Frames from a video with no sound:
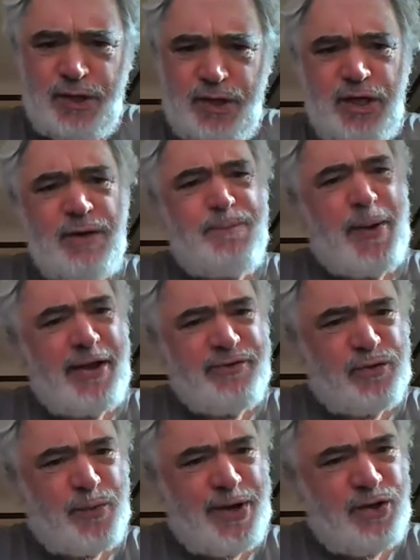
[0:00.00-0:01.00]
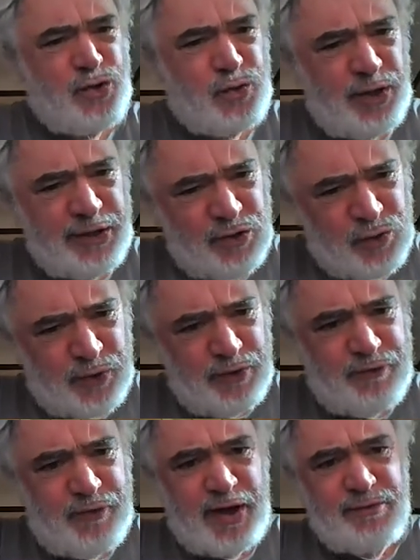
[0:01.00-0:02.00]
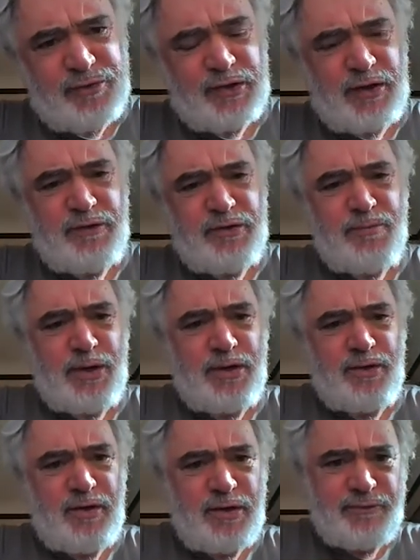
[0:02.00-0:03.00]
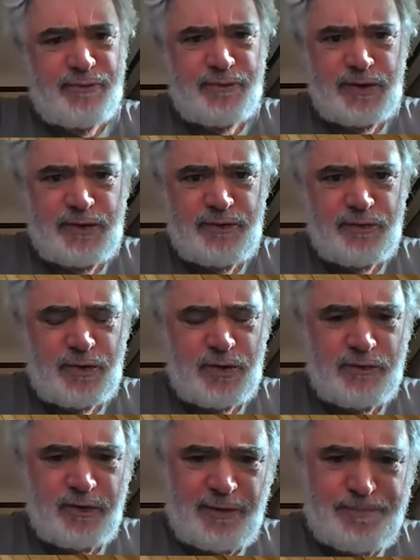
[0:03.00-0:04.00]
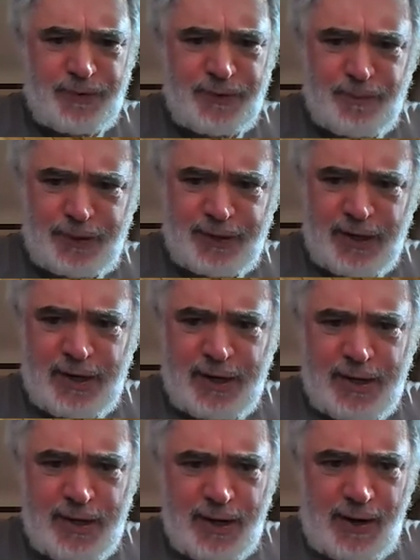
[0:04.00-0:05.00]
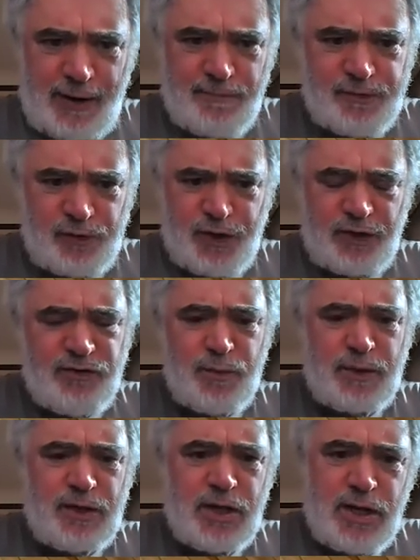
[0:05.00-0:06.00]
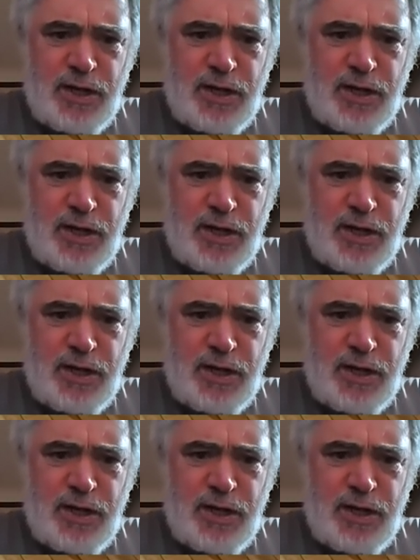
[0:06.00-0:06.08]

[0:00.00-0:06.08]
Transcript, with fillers: he he passed away in 1925, so to give you some idea of his his life period. But um, so you can see what